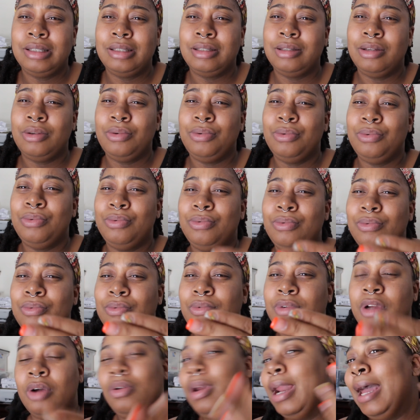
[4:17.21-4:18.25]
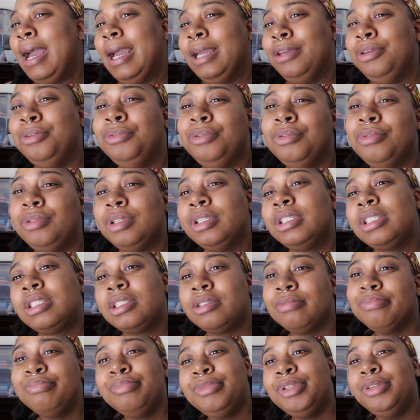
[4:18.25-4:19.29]
So don't lie, you do
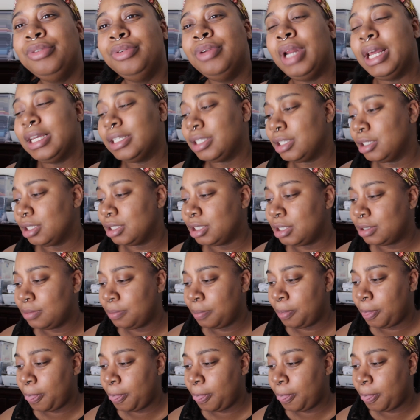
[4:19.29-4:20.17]
this. You do that sis.